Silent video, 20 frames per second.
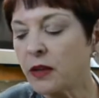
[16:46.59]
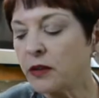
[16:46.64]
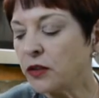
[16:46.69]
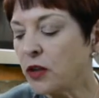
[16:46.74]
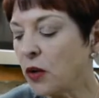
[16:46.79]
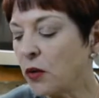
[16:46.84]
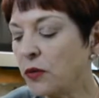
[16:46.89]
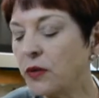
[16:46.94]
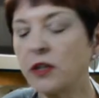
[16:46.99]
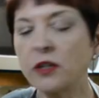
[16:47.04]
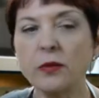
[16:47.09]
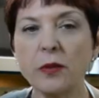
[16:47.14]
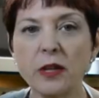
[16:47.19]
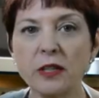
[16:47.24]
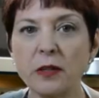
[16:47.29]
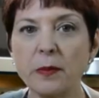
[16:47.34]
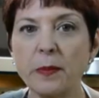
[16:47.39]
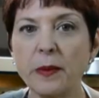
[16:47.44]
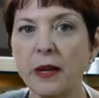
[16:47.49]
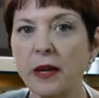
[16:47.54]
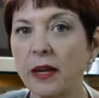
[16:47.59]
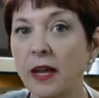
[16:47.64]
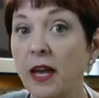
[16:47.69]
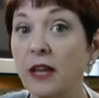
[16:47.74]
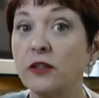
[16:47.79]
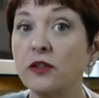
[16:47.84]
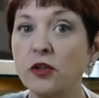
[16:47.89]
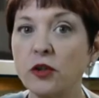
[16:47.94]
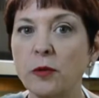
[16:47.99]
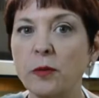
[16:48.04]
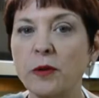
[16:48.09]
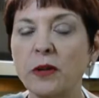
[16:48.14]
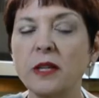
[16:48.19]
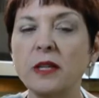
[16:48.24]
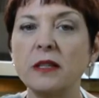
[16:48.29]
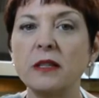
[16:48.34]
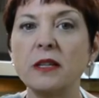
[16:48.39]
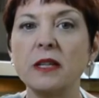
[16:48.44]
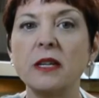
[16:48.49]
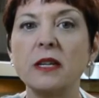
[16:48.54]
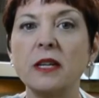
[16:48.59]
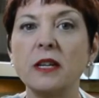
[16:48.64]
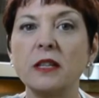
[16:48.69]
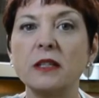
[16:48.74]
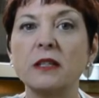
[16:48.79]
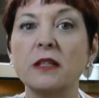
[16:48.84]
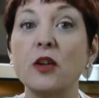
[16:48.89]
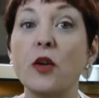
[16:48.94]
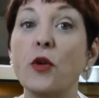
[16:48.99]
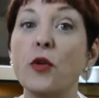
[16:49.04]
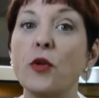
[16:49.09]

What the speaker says: So this recipe, again, super easy. It's